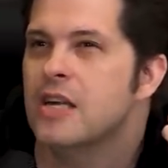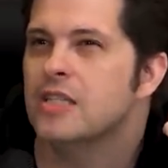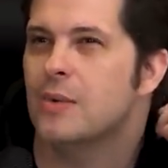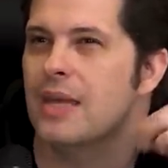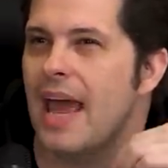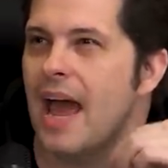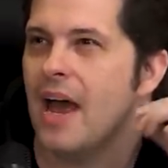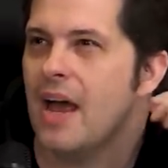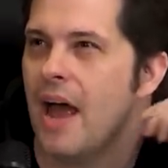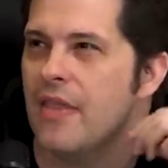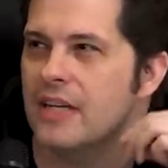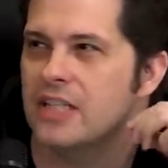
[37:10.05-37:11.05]
So
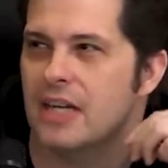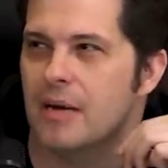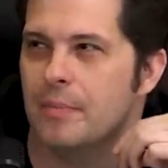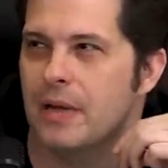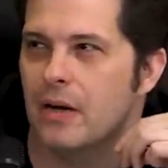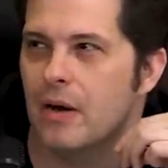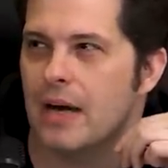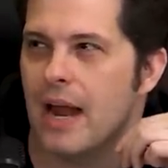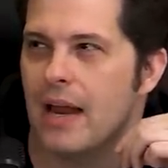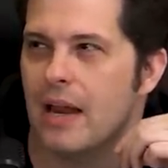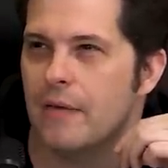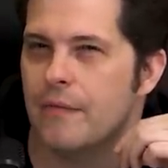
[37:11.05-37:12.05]
yeah, I think she can appear on
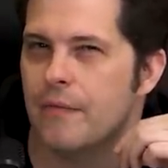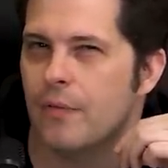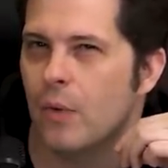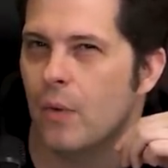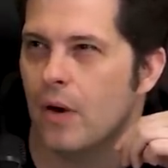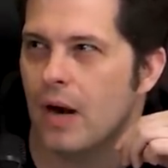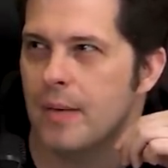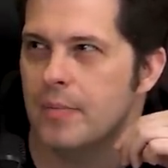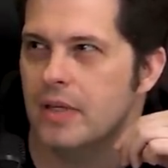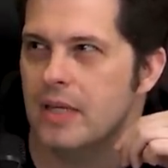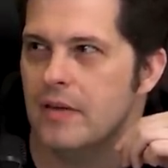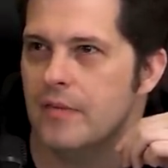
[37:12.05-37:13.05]
any floor, I
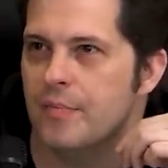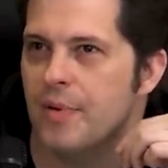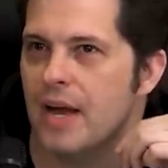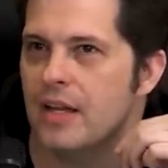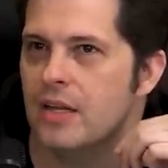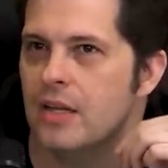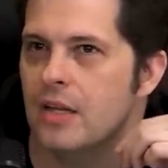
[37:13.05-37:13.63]
believe, but